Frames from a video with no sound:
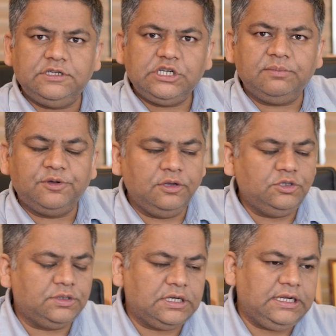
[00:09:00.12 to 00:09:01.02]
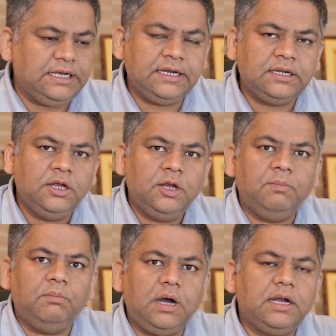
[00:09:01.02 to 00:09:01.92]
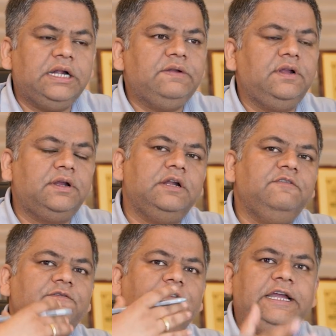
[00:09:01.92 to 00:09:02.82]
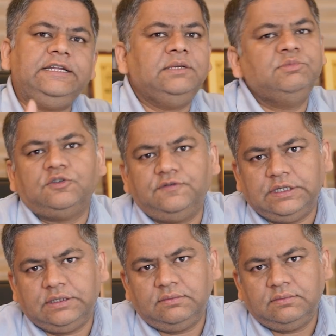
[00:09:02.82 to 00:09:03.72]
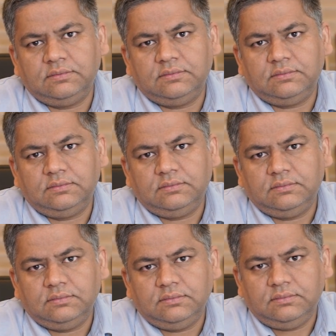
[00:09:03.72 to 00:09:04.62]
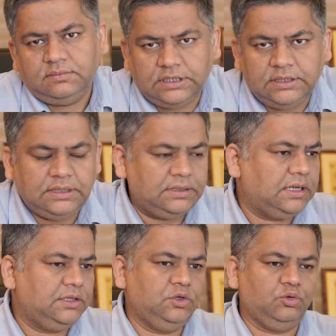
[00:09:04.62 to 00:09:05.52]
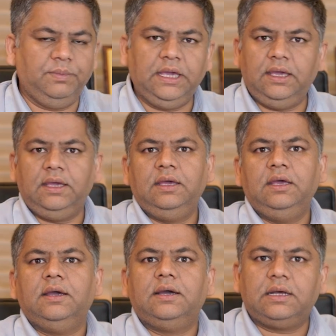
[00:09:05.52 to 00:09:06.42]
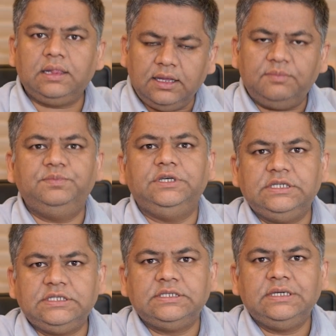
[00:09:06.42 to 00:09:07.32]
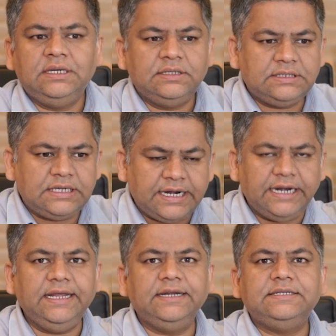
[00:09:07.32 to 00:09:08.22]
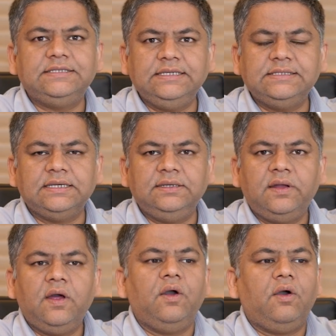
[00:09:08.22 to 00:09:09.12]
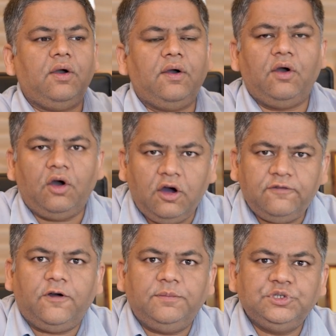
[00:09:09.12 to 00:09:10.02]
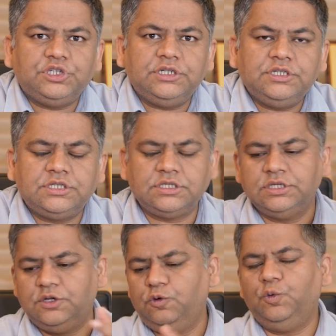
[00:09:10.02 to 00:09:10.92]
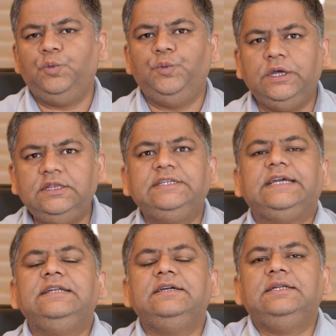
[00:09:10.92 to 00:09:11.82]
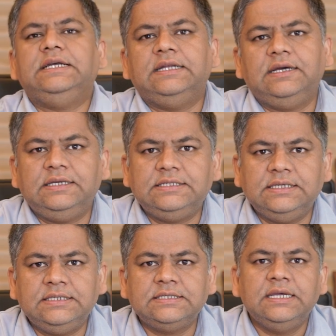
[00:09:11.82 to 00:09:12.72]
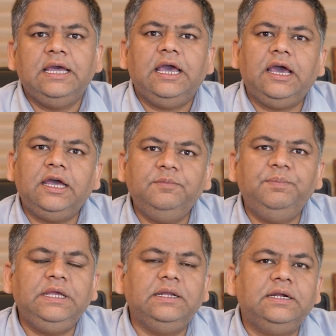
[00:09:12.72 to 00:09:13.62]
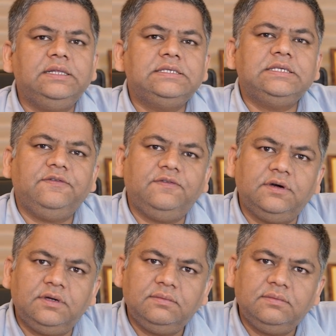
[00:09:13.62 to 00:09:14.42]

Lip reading: which I'm going to collect, market will run 5 times of it, then you may club this trading decision of options with technical analysis and be little safer,